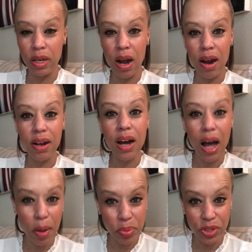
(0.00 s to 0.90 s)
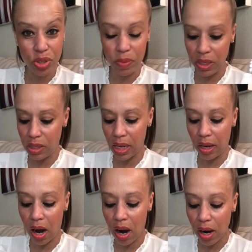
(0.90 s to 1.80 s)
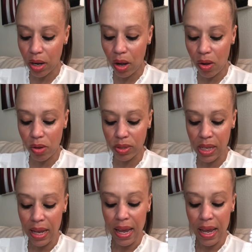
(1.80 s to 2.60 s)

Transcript: our accomplishments in our goals